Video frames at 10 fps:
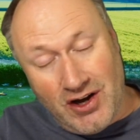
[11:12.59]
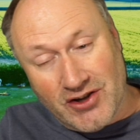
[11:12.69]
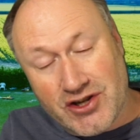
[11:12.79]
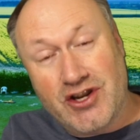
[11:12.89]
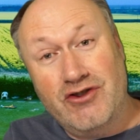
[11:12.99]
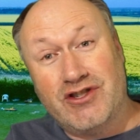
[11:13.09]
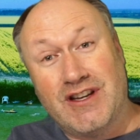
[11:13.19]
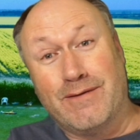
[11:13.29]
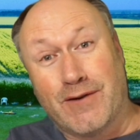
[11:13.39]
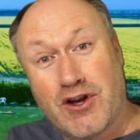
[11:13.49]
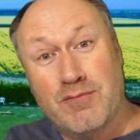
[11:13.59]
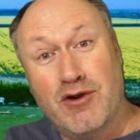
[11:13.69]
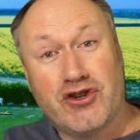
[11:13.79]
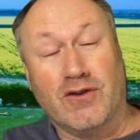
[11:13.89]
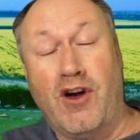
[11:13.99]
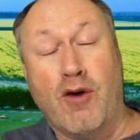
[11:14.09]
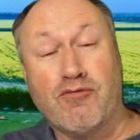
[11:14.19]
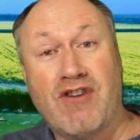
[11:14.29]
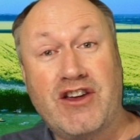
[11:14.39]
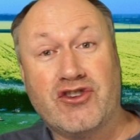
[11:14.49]
use it for commercial
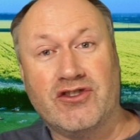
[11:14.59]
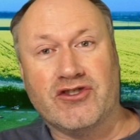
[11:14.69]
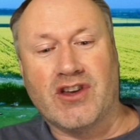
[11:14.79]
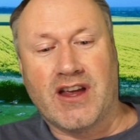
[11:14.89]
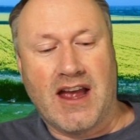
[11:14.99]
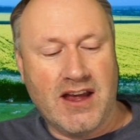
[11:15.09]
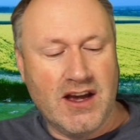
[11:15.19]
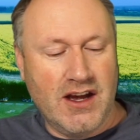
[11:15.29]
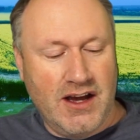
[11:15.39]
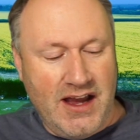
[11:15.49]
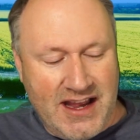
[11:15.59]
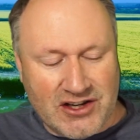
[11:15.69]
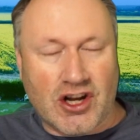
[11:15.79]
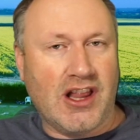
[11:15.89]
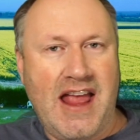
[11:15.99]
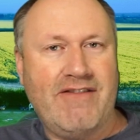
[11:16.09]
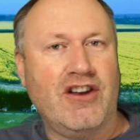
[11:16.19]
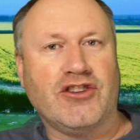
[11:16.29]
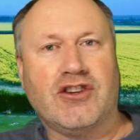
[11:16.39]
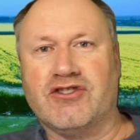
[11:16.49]
operations. Okay, it's clear in
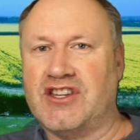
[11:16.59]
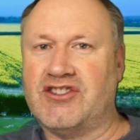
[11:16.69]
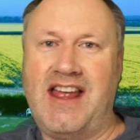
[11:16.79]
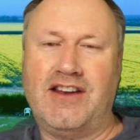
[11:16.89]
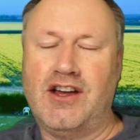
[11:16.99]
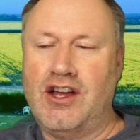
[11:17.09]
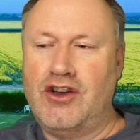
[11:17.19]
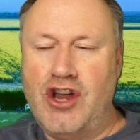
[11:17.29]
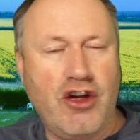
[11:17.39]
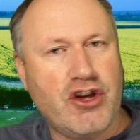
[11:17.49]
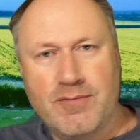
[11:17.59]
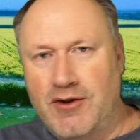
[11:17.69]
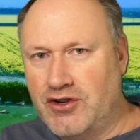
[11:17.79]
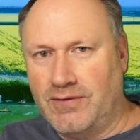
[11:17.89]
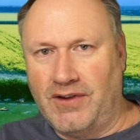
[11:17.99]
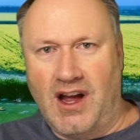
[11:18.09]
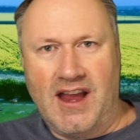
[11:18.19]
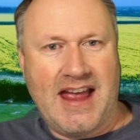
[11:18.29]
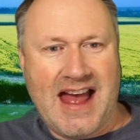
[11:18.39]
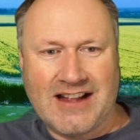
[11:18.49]
Article 16, no commercial
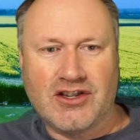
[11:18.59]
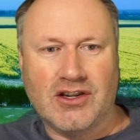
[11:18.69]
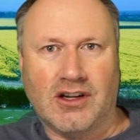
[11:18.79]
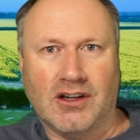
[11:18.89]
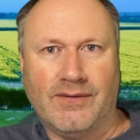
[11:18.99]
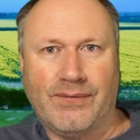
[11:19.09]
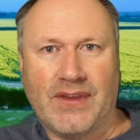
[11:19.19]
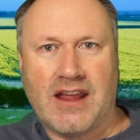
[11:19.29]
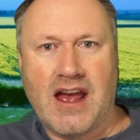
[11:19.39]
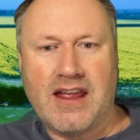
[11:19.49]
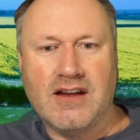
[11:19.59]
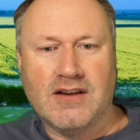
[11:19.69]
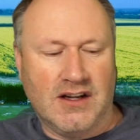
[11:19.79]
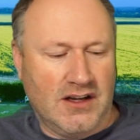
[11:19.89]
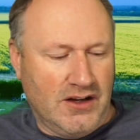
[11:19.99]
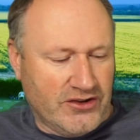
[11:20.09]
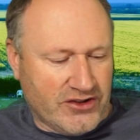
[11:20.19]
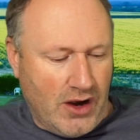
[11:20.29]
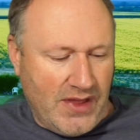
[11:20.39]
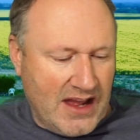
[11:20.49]
flying at all. Okay,
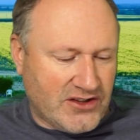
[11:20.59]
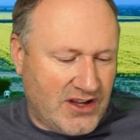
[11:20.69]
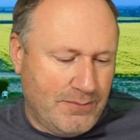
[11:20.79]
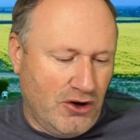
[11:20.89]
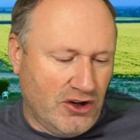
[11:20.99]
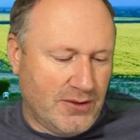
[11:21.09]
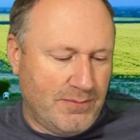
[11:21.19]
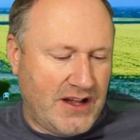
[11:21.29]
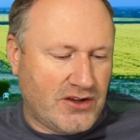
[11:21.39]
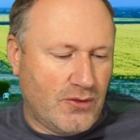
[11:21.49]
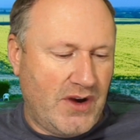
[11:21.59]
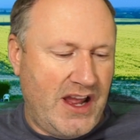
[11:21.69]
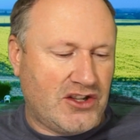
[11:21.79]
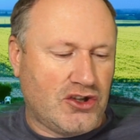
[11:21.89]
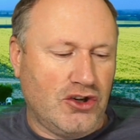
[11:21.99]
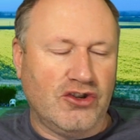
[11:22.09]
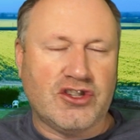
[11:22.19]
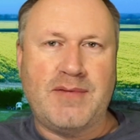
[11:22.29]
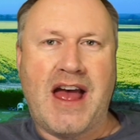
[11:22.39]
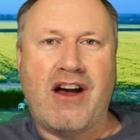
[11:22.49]
so that's the important bit. It talks
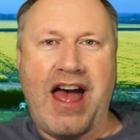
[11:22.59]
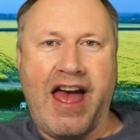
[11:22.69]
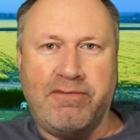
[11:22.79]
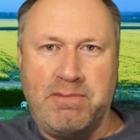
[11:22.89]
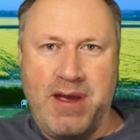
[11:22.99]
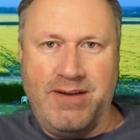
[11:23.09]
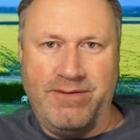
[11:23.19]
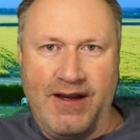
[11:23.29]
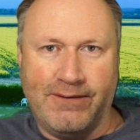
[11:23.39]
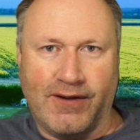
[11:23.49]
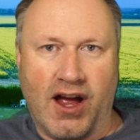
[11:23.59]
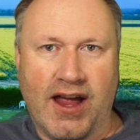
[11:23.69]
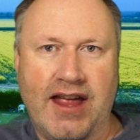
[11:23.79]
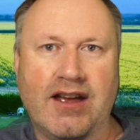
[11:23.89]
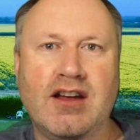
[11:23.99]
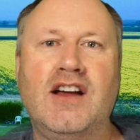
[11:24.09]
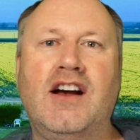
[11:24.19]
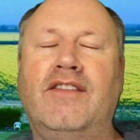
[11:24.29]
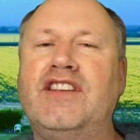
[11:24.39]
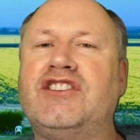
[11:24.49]
about FPV flying,
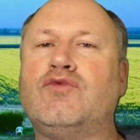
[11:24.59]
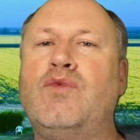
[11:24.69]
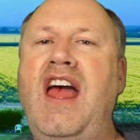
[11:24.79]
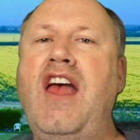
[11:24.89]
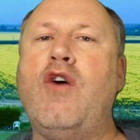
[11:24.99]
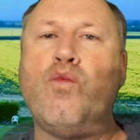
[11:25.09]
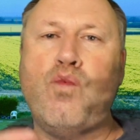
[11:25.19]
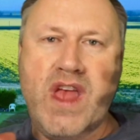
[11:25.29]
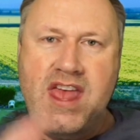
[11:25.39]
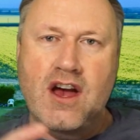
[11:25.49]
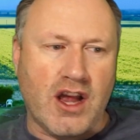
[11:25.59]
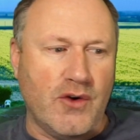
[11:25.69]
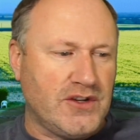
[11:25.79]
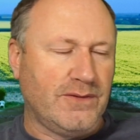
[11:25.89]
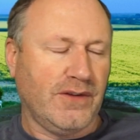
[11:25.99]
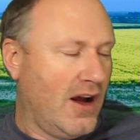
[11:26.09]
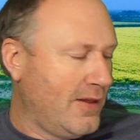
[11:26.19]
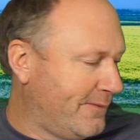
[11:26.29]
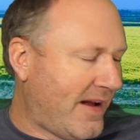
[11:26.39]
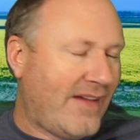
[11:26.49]
and this is where we are going to fly the
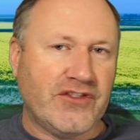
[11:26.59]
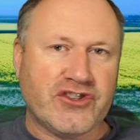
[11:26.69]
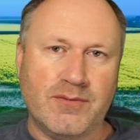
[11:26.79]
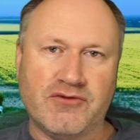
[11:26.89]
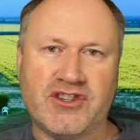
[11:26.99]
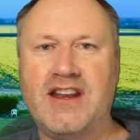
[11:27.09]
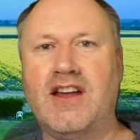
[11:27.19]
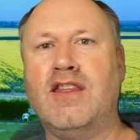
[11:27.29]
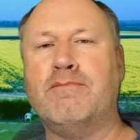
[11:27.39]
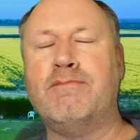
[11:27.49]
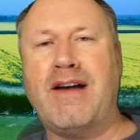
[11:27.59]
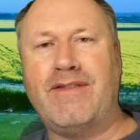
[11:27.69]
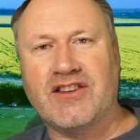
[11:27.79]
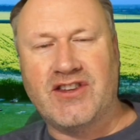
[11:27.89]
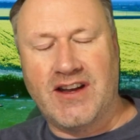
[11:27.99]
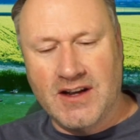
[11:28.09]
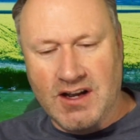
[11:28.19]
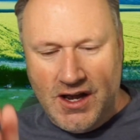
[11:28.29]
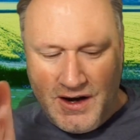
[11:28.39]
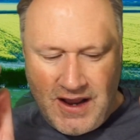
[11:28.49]
Phantoms in and the Mavics in.
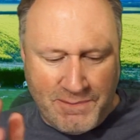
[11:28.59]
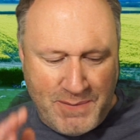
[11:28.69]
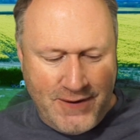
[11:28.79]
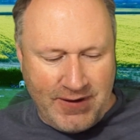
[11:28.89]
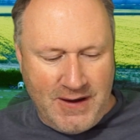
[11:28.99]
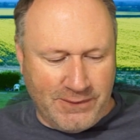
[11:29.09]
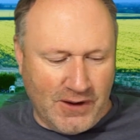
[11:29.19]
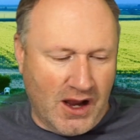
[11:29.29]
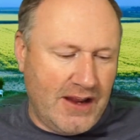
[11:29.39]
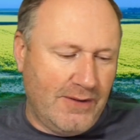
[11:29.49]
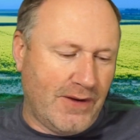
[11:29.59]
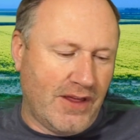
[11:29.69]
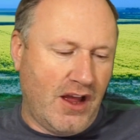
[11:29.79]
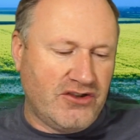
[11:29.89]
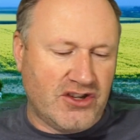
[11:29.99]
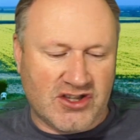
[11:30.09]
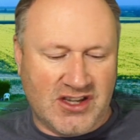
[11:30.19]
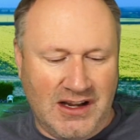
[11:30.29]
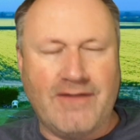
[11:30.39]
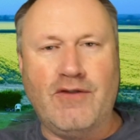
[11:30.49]
And FPV flying, for those that
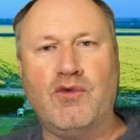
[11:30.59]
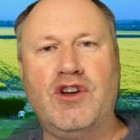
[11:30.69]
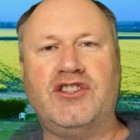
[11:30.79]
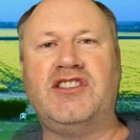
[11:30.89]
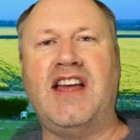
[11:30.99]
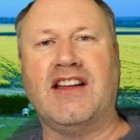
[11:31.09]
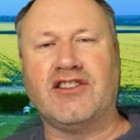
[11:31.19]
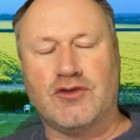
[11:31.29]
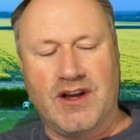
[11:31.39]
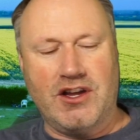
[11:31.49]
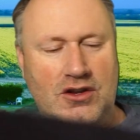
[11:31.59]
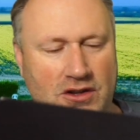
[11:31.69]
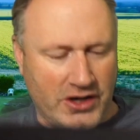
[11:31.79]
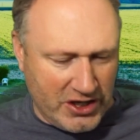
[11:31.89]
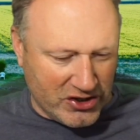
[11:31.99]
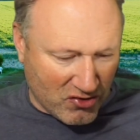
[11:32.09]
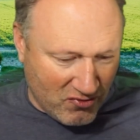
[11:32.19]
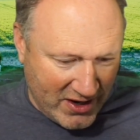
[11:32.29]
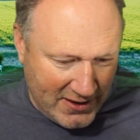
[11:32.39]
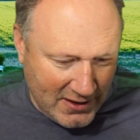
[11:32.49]
still haven't worked it out, is when you look at your
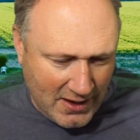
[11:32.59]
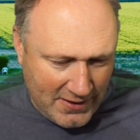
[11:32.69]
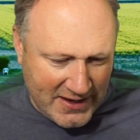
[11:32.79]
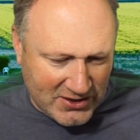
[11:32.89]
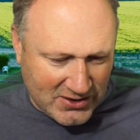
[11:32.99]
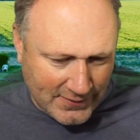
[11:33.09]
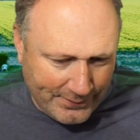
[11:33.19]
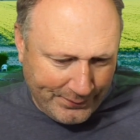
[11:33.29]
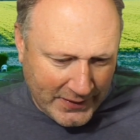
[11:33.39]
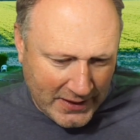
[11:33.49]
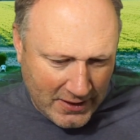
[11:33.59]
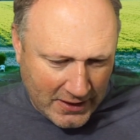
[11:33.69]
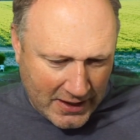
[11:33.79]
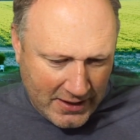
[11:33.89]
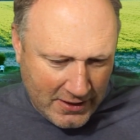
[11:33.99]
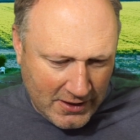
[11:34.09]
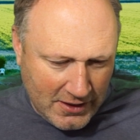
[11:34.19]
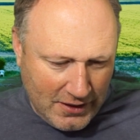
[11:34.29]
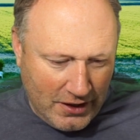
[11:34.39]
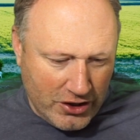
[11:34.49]
screen like this, okay,
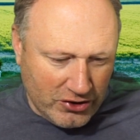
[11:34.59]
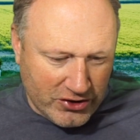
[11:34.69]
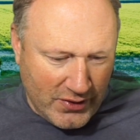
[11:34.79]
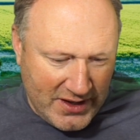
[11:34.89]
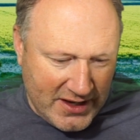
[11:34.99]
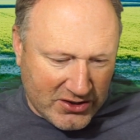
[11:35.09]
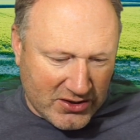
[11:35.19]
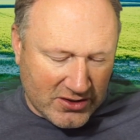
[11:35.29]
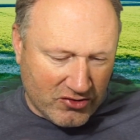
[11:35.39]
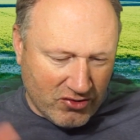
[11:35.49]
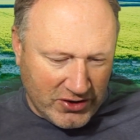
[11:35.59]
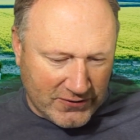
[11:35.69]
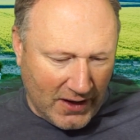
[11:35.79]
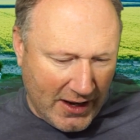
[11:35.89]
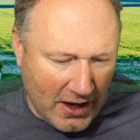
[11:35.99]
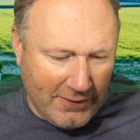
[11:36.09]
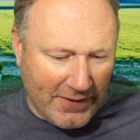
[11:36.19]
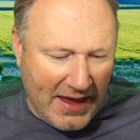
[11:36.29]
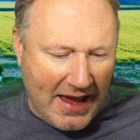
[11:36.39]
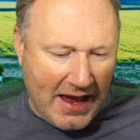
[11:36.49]
you're doing this, the drone's flying over
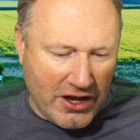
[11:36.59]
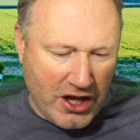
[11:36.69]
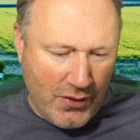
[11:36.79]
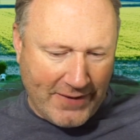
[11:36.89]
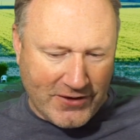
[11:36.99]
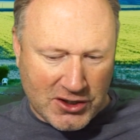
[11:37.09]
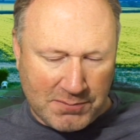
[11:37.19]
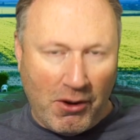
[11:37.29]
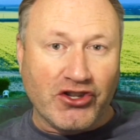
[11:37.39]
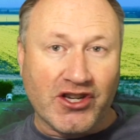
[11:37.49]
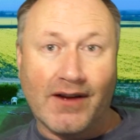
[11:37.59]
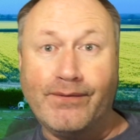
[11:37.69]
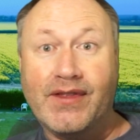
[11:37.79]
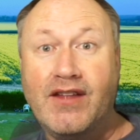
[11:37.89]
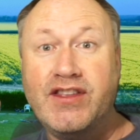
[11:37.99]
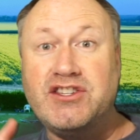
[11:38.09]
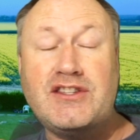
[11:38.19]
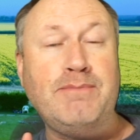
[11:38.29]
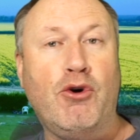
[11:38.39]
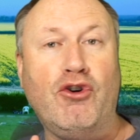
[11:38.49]
there, and you have a spotter. And this is
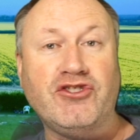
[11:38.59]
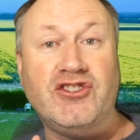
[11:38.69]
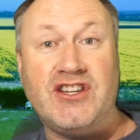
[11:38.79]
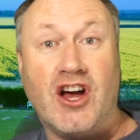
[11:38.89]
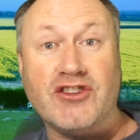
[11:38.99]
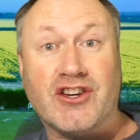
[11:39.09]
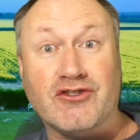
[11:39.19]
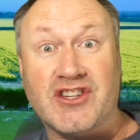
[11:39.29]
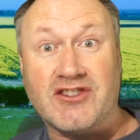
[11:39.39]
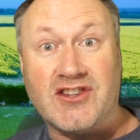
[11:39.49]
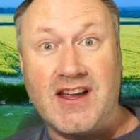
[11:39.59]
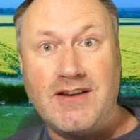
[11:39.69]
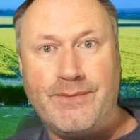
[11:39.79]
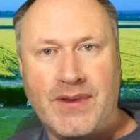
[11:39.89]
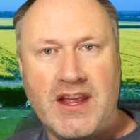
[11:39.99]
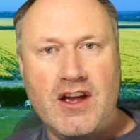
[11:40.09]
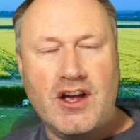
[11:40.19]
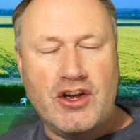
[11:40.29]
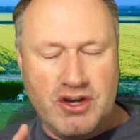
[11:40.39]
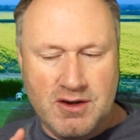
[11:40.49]
important in Article 16.
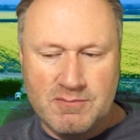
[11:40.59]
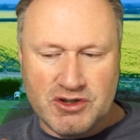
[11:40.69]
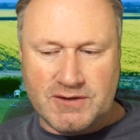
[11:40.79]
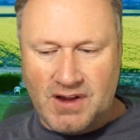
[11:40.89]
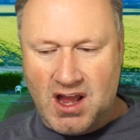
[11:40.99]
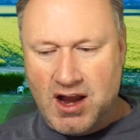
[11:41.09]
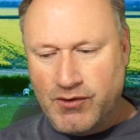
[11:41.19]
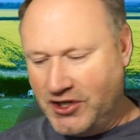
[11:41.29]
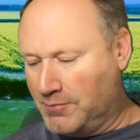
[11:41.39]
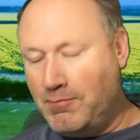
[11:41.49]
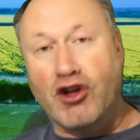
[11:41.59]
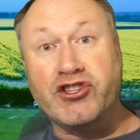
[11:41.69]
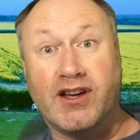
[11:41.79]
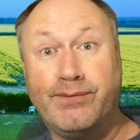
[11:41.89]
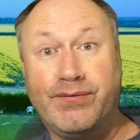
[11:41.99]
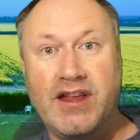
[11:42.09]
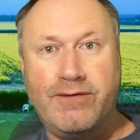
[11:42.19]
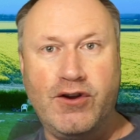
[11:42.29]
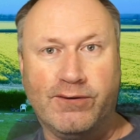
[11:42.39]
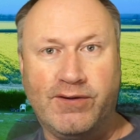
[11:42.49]
You must fly with a spotter if
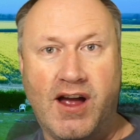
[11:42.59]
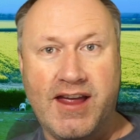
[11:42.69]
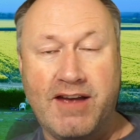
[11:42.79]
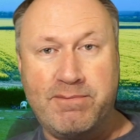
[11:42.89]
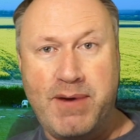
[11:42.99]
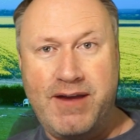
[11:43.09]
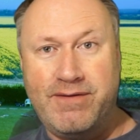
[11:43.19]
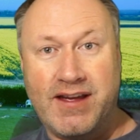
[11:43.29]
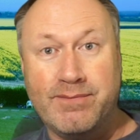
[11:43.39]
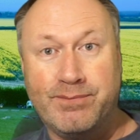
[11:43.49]
you're flying FPV,